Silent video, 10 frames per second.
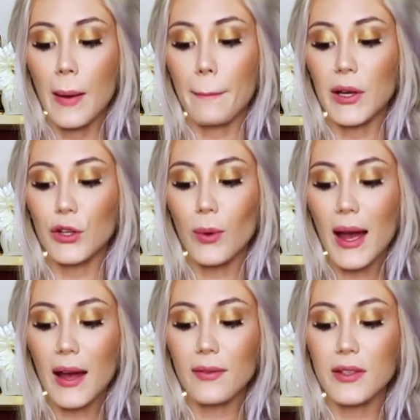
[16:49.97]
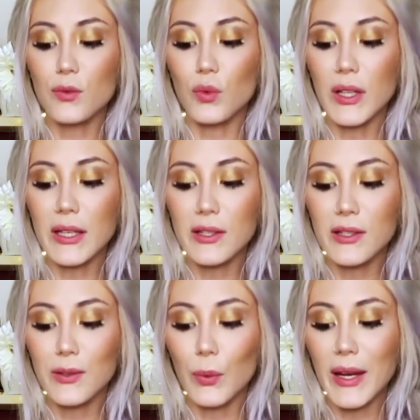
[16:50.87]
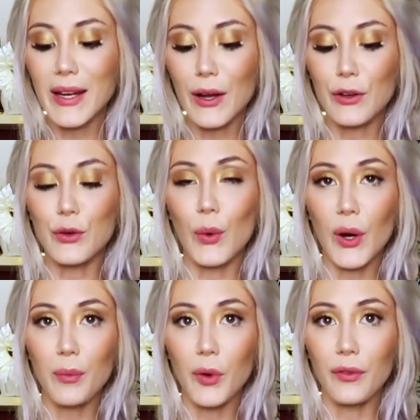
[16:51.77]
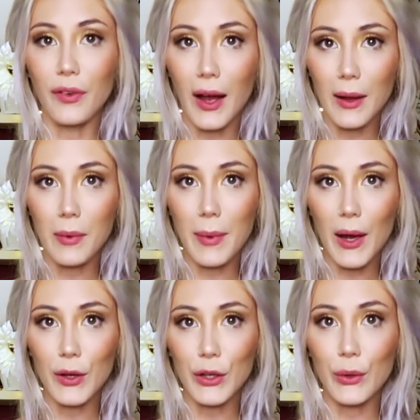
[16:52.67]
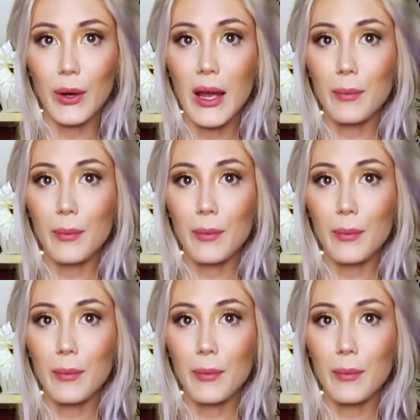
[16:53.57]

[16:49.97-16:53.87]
but you have this really sweet, adorable vibe about you.